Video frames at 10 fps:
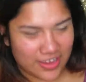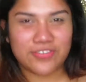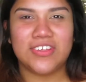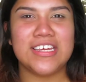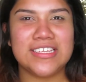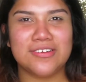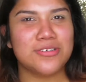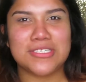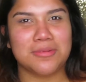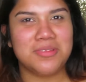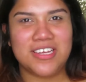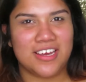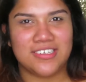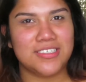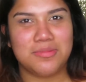I feel like there was something
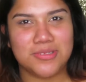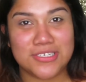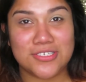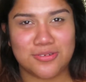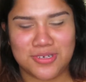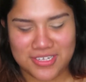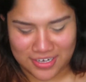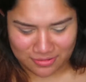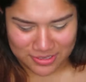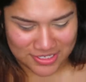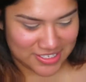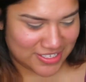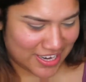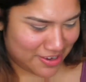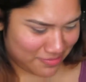else about the story that I wanted to
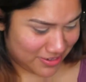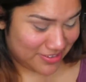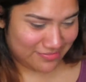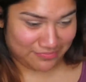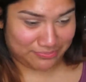say, but